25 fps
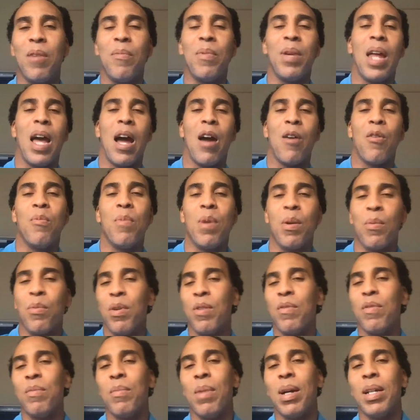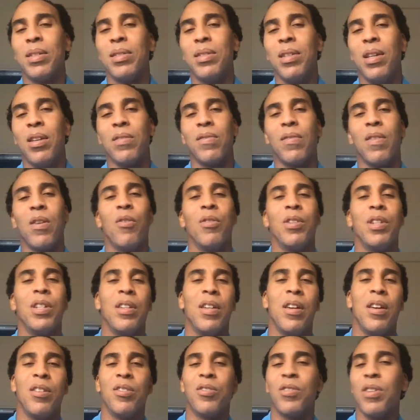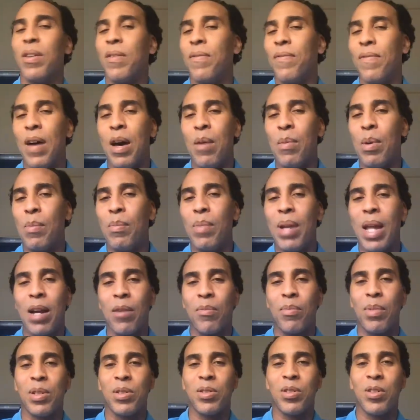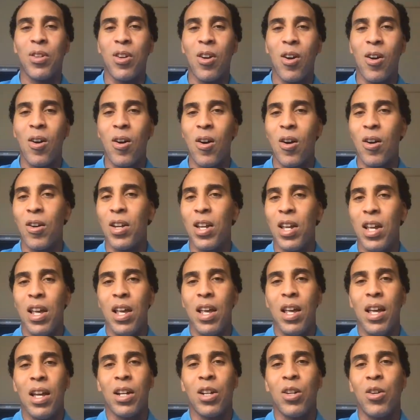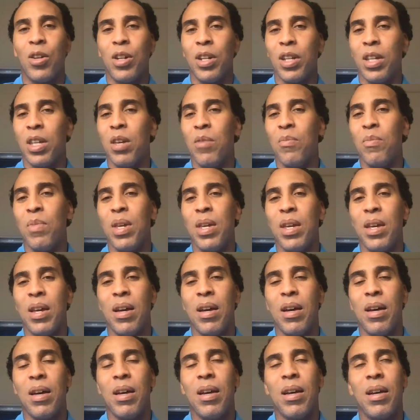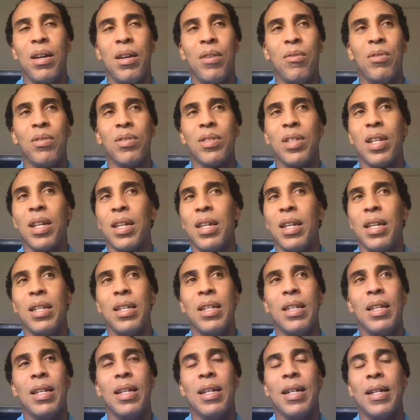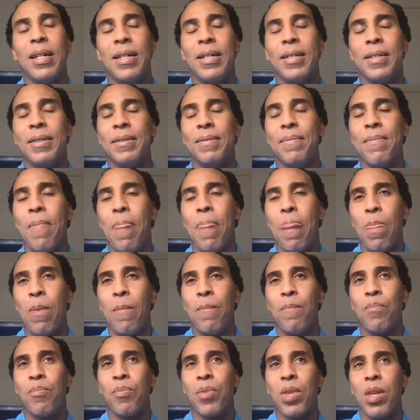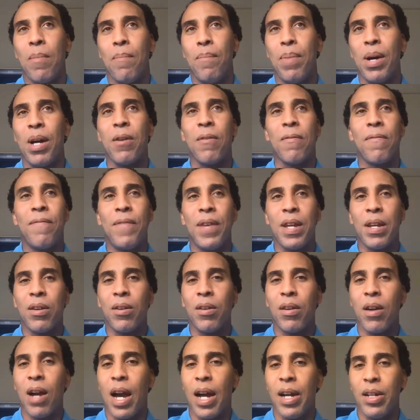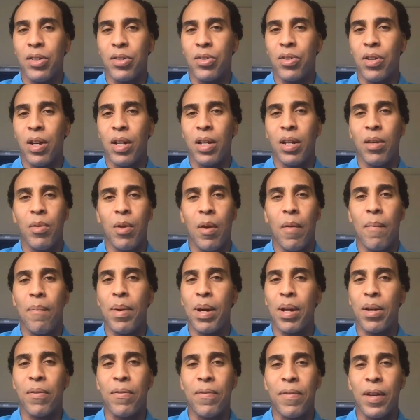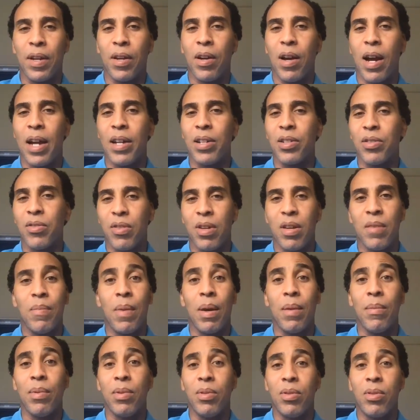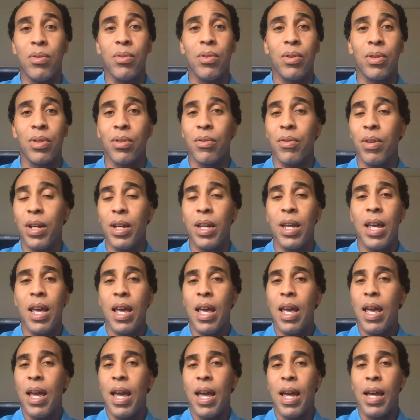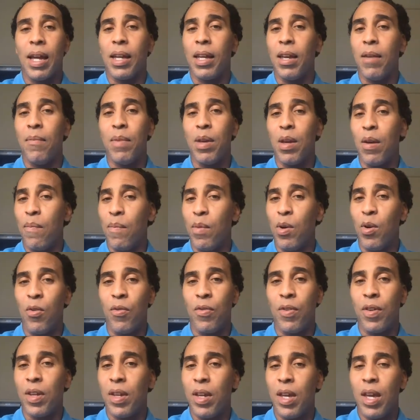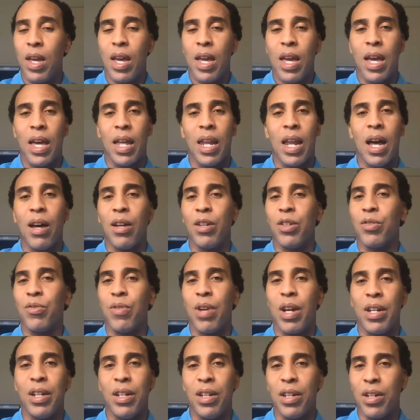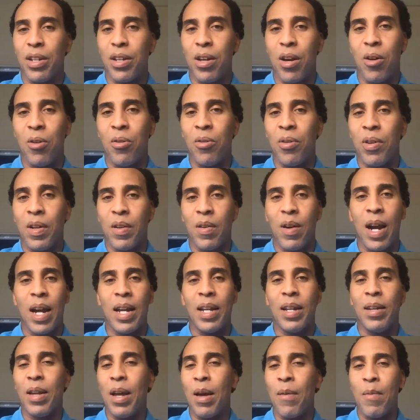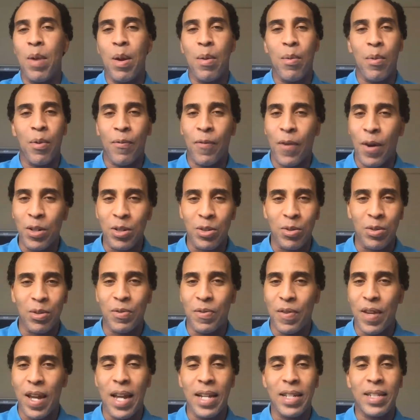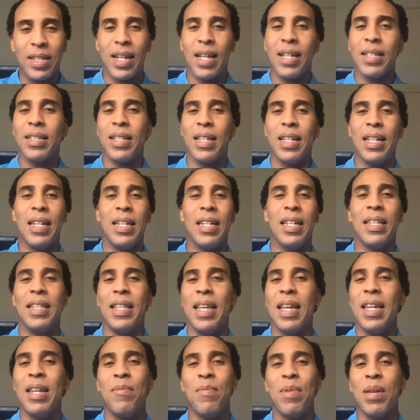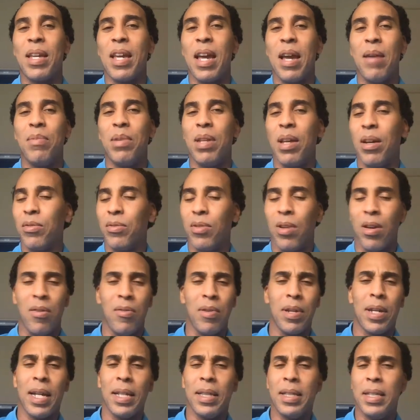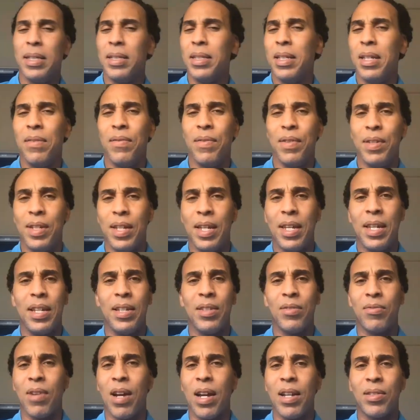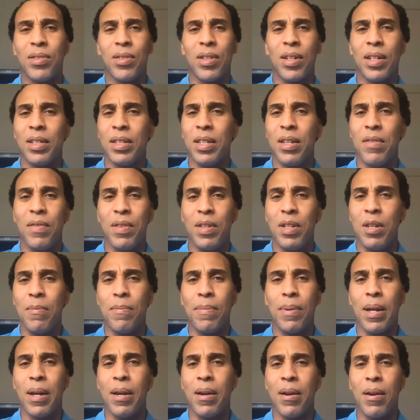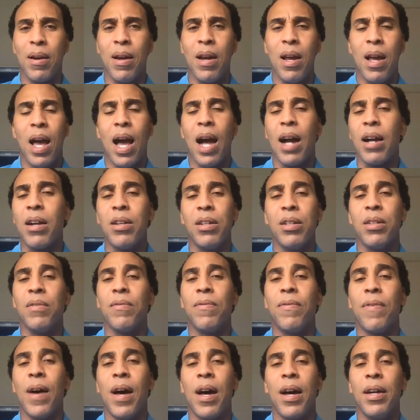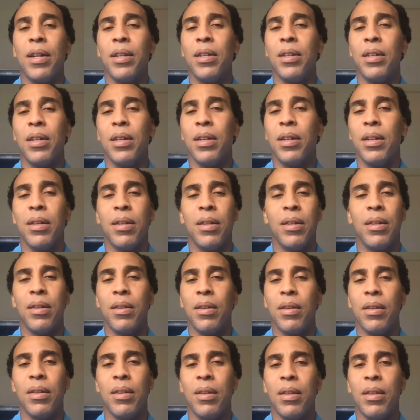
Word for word: I mean, I remember even myself going in there trying to find my Blockbuster card, going to get me a, a what was I getting? Um, Butterfinger ice cream. I give me a Butterfinger ice cream, maybe two or three, and get me a movie, and I was ready to go. All right, and I remember first it was VHS, and then then it became. I oh, we got these DVDs, right? So a DVD player. I couldn't find a